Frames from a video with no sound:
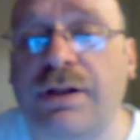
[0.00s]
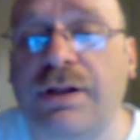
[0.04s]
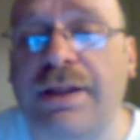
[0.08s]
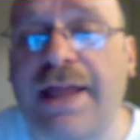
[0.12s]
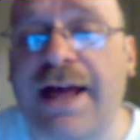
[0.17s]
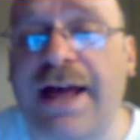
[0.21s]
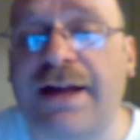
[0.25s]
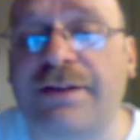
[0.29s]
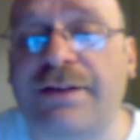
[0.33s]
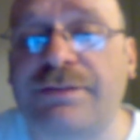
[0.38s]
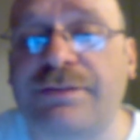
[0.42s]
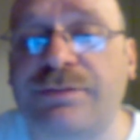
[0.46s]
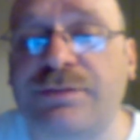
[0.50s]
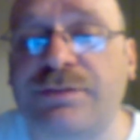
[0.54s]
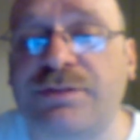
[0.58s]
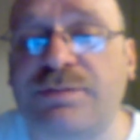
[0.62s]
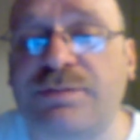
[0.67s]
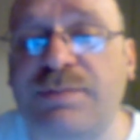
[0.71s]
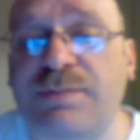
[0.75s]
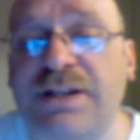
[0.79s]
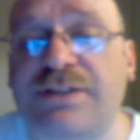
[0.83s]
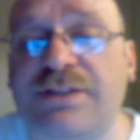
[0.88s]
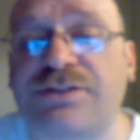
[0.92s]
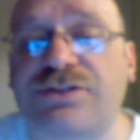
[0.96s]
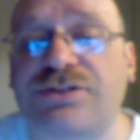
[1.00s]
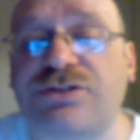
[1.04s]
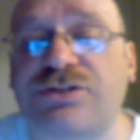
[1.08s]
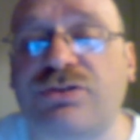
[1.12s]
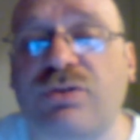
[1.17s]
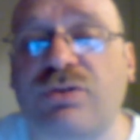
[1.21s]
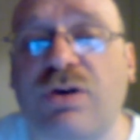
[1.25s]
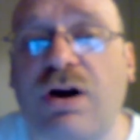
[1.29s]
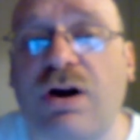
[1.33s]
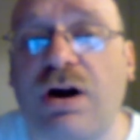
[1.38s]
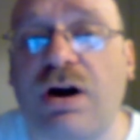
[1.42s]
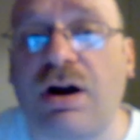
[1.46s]
that speaks
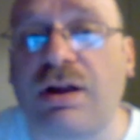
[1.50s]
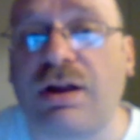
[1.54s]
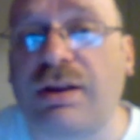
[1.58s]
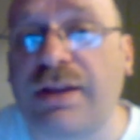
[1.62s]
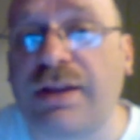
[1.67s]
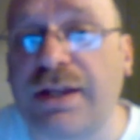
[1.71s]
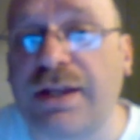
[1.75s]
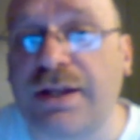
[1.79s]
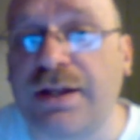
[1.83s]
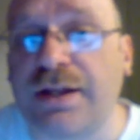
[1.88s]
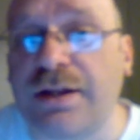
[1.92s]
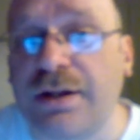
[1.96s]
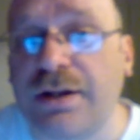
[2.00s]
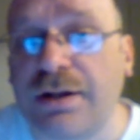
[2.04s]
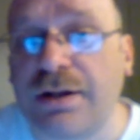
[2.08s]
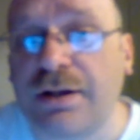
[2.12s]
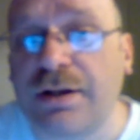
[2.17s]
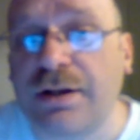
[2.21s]
strongly